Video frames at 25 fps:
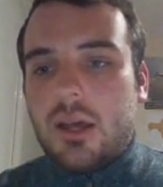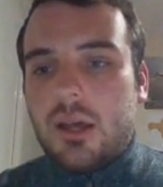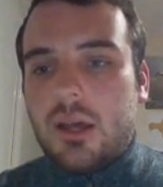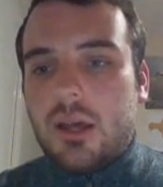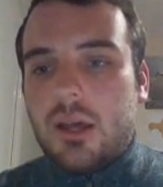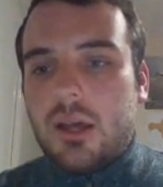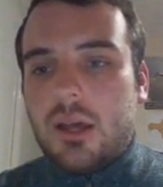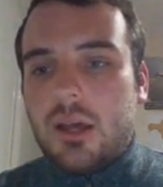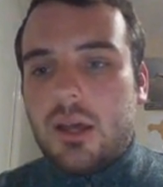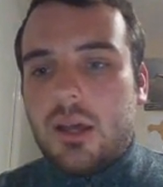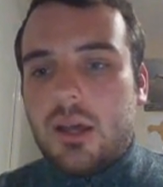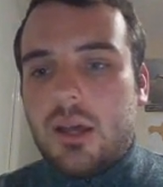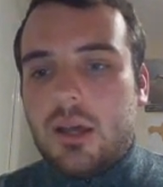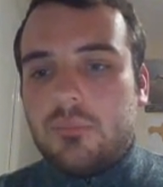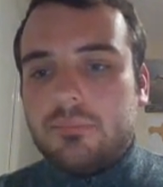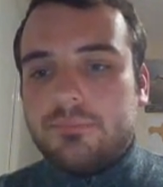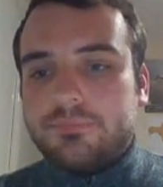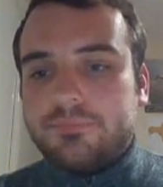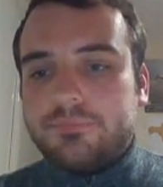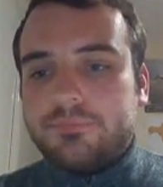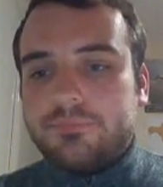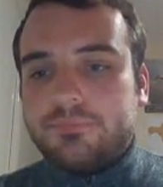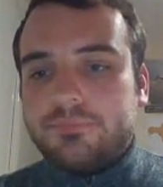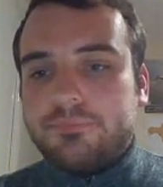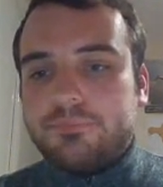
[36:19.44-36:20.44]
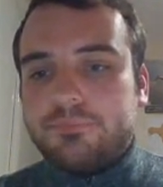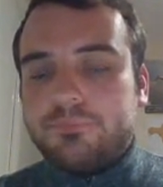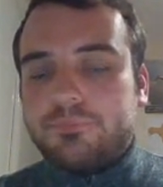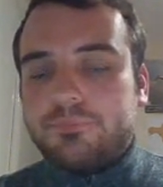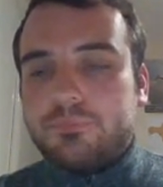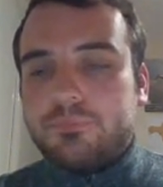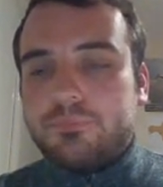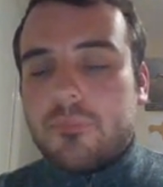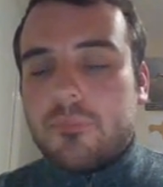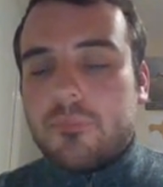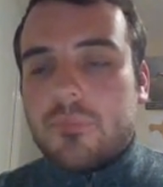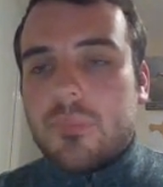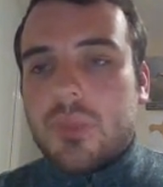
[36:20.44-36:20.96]
Again, you could probably
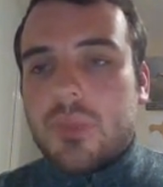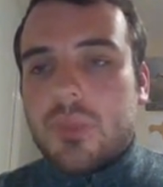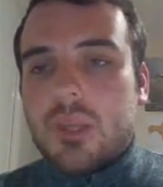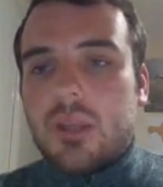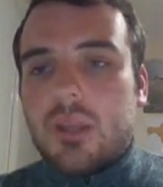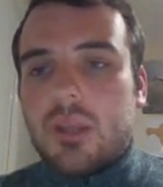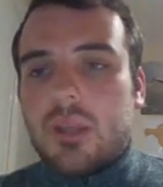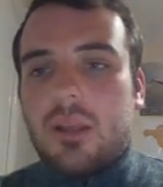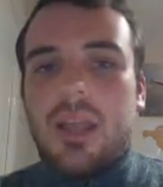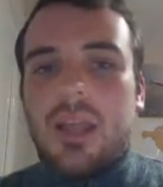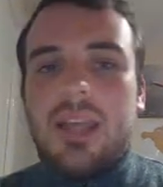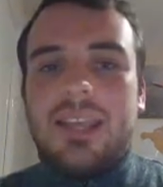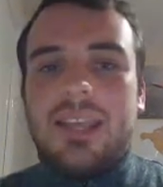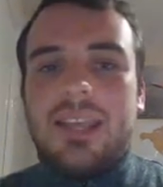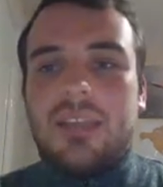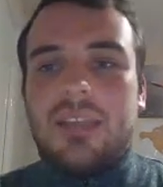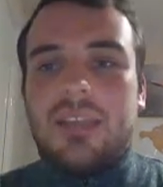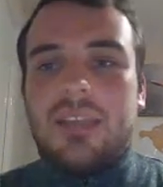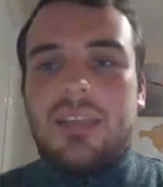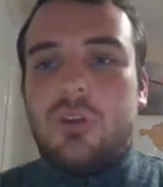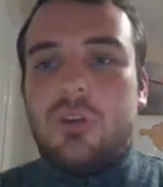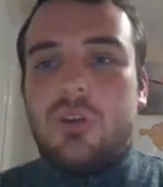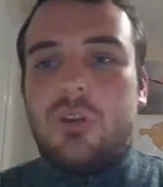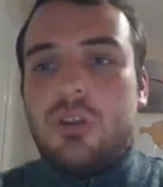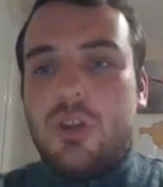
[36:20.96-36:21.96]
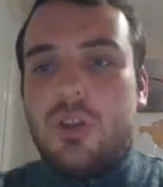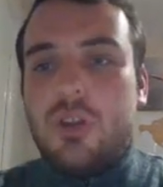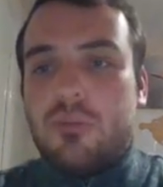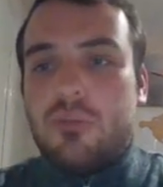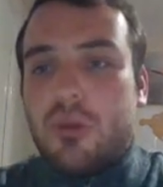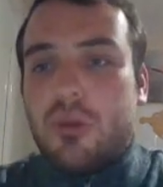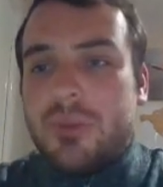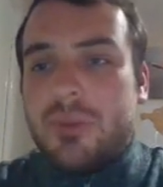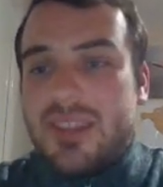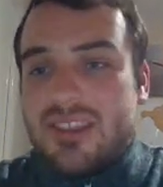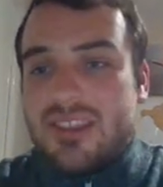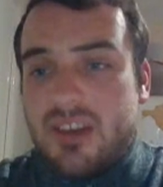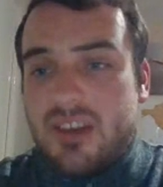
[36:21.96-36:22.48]
justify that if you
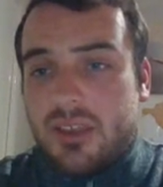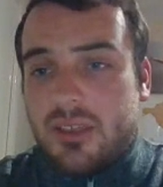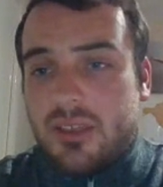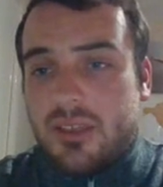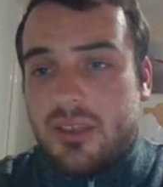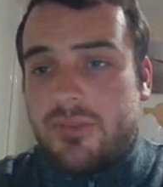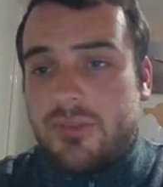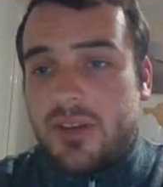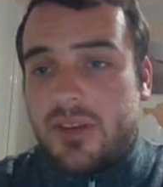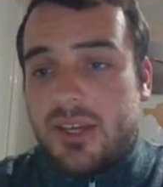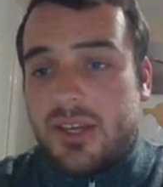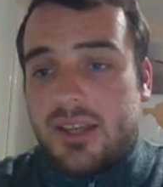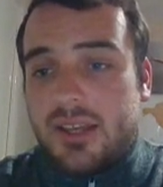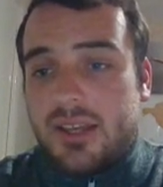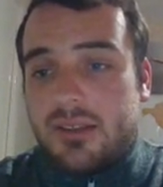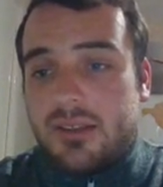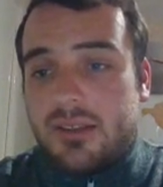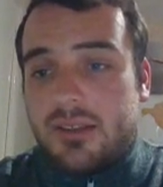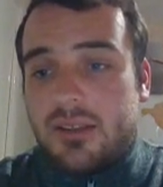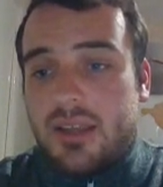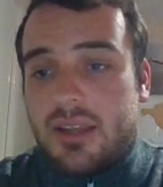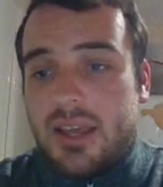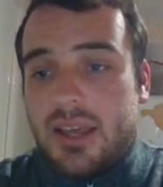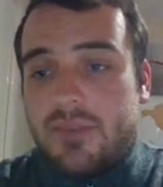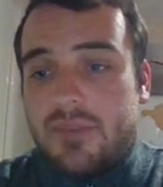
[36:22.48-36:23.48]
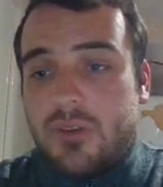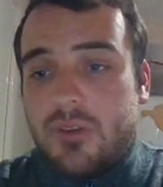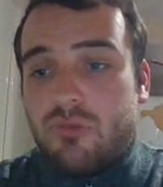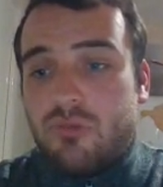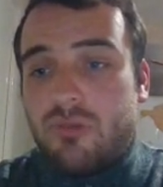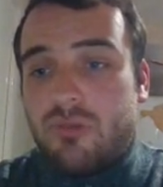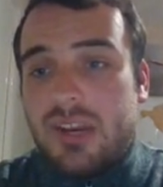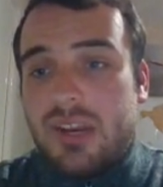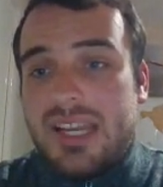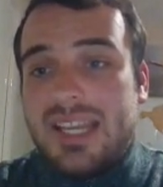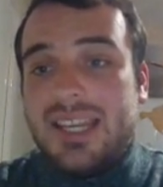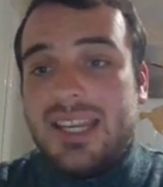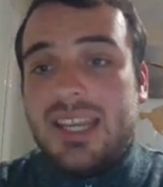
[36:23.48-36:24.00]
really needed to land out in that field
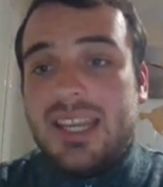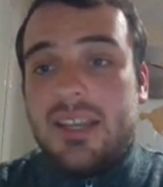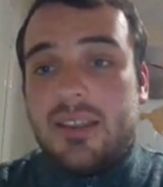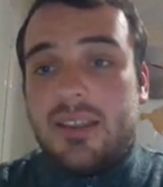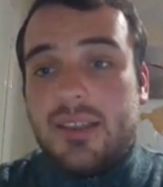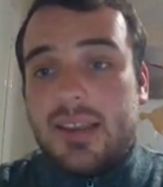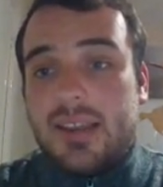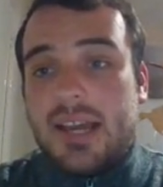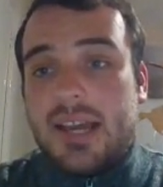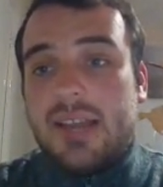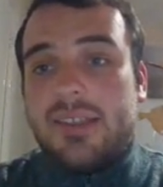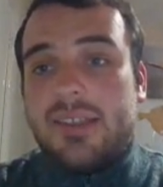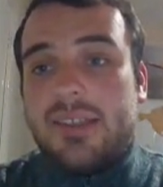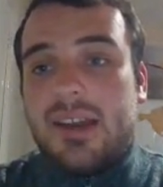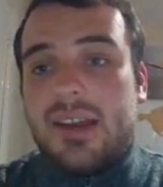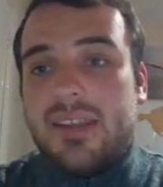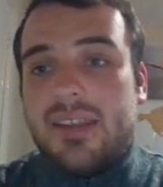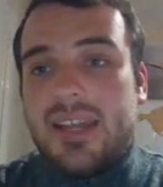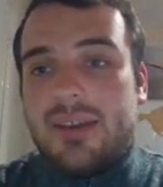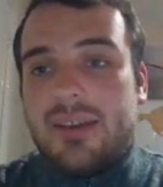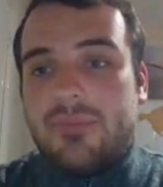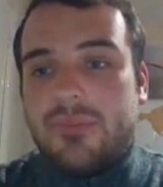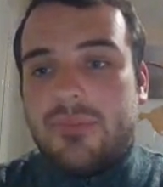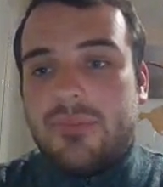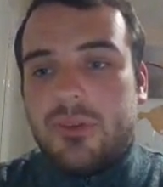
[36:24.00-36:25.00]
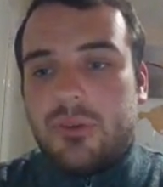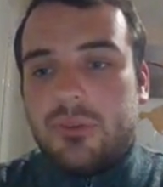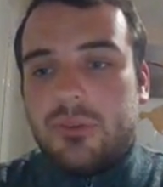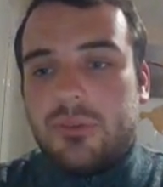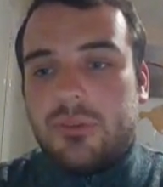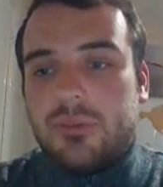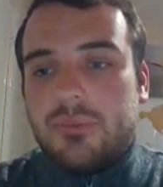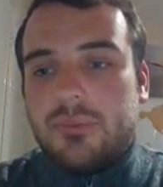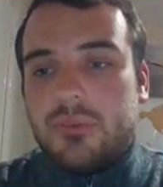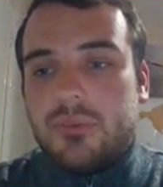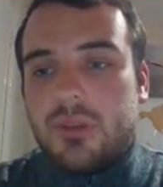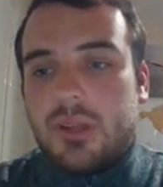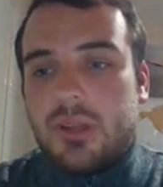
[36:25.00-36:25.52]
by saying it was necessary for
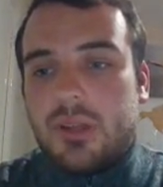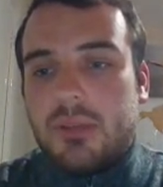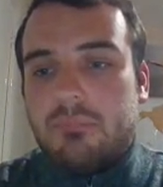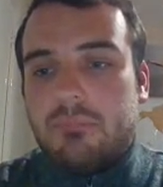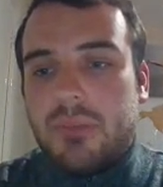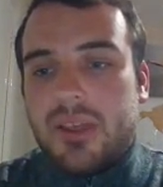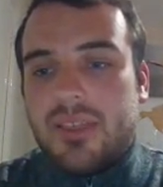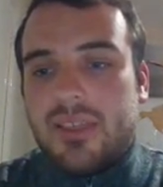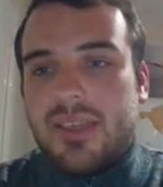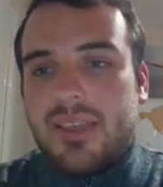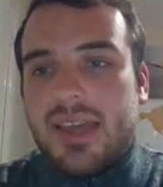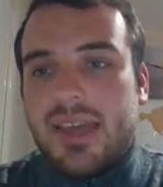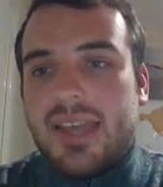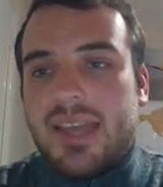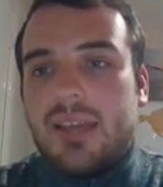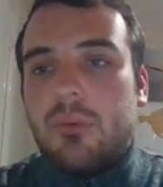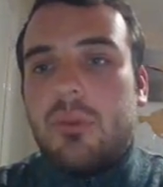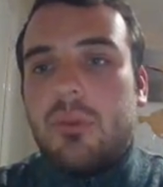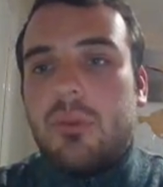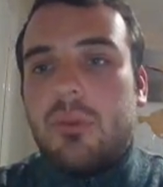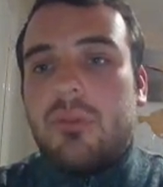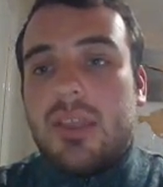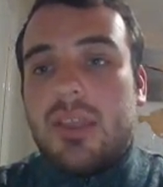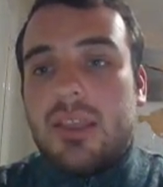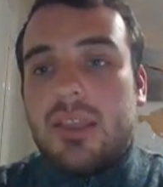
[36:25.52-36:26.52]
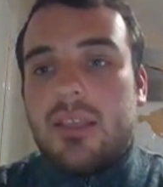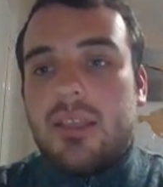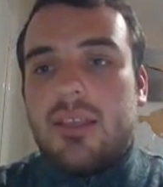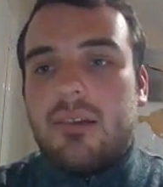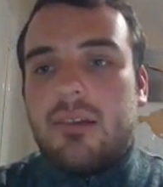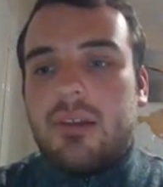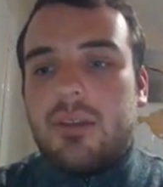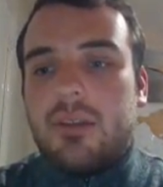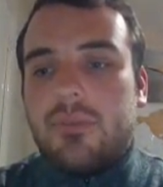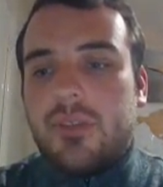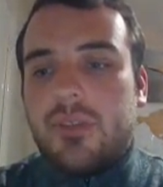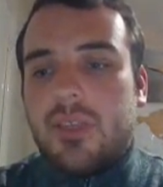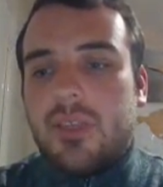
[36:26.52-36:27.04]
the safety of the aircraft,
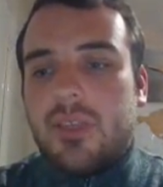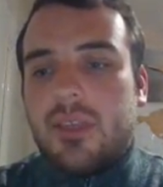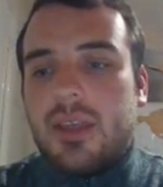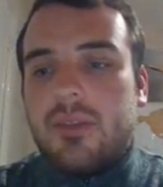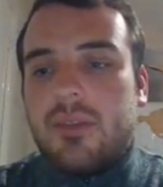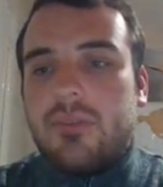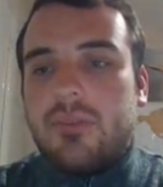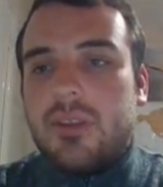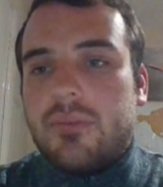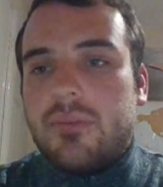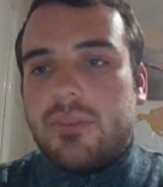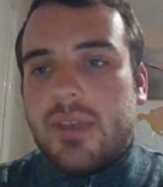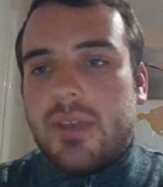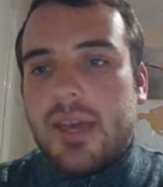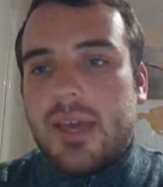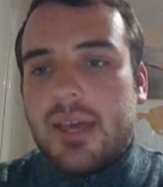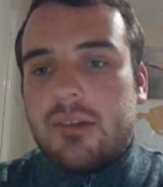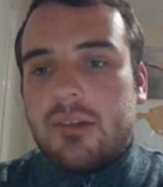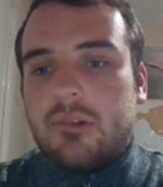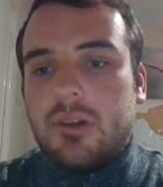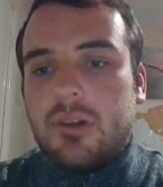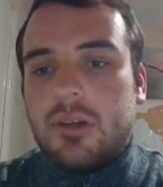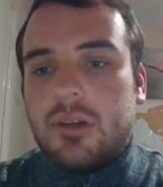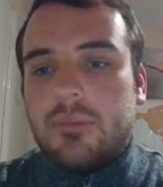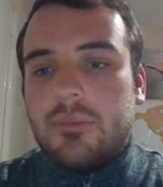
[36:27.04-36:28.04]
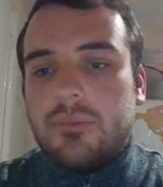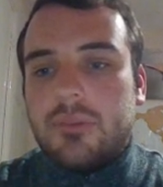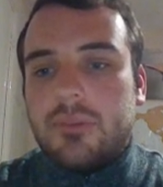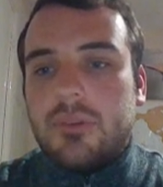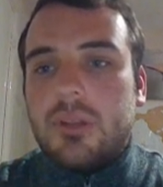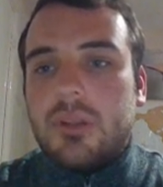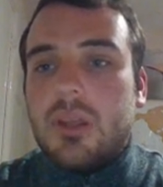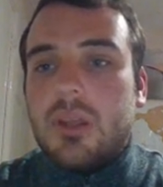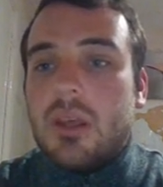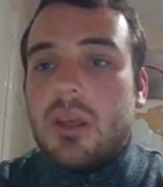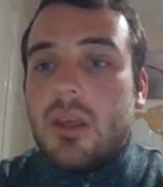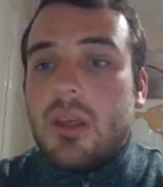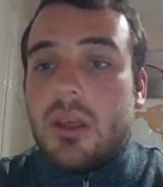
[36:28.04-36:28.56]
but you
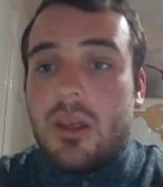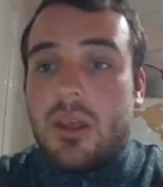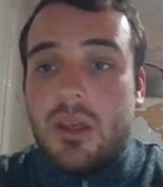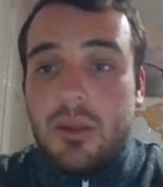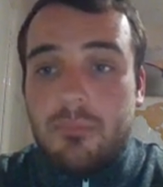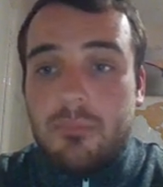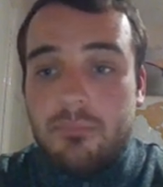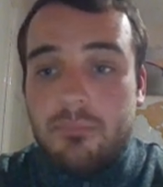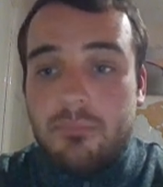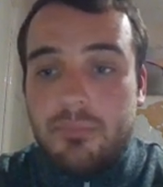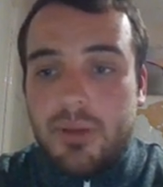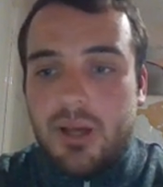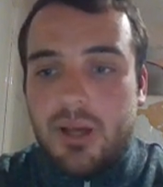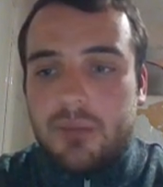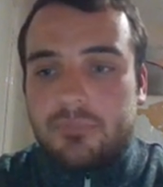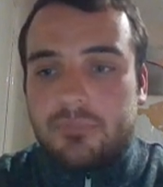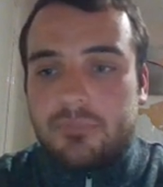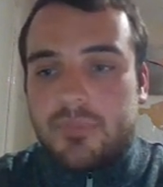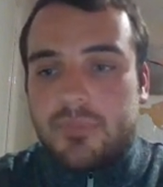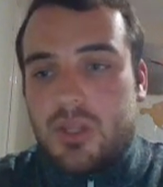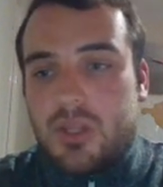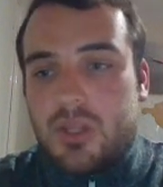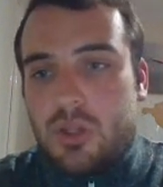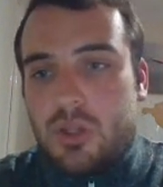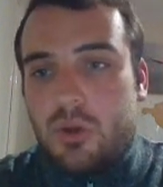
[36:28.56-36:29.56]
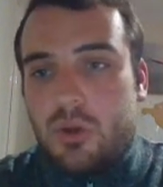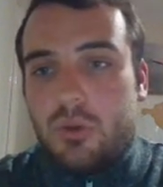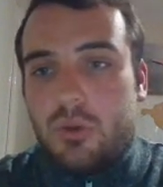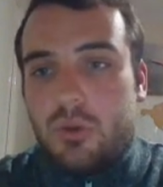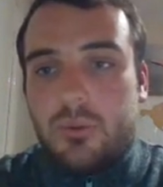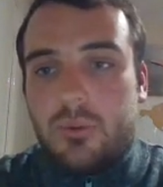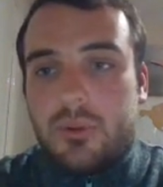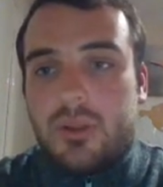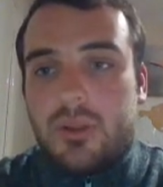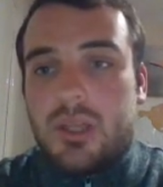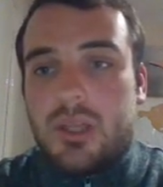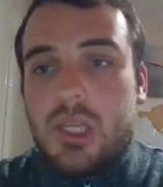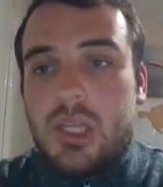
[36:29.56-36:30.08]
would be non-compliant with the rule
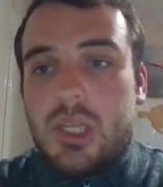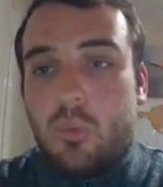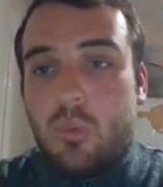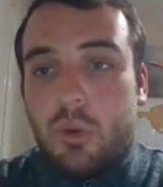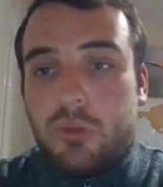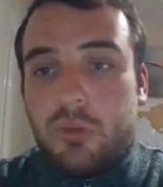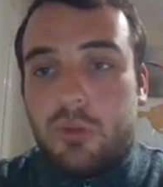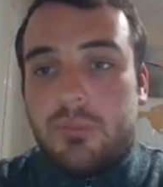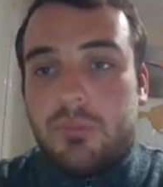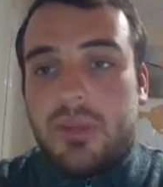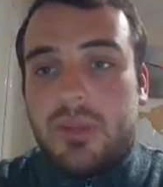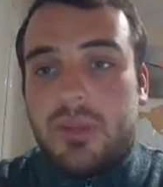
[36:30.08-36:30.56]
in that case.